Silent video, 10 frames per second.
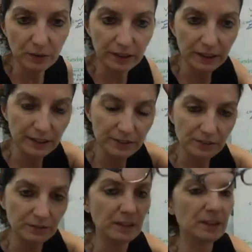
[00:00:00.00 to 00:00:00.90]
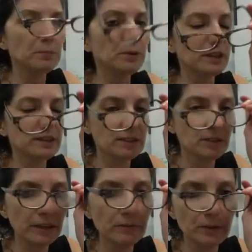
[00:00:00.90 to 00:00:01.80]
organizer in the book. So
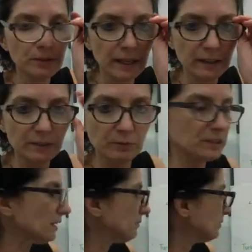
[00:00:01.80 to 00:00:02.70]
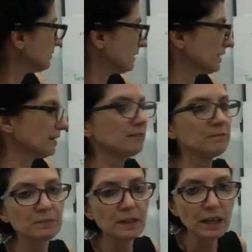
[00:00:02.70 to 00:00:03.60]
they wrote down, and which I wrote there,
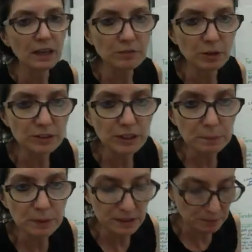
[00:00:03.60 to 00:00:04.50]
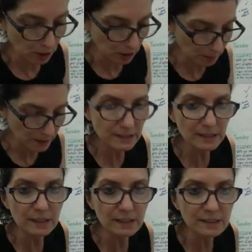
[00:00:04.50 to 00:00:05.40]
Volta put small
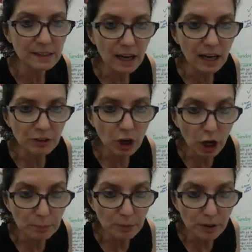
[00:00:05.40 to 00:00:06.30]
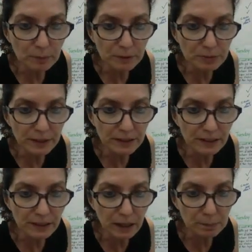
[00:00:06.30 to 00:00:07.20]
pieces of cardboard between the
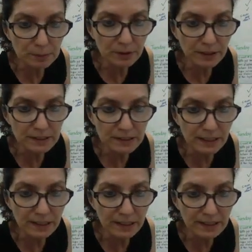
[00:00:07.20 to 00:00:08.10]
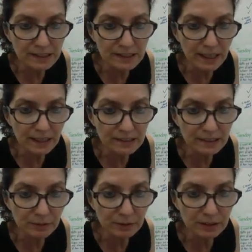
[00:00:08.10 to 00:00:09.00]
copper and zinc and stacked
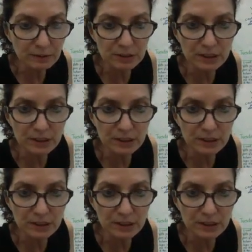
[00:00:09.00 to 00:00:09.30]
several of them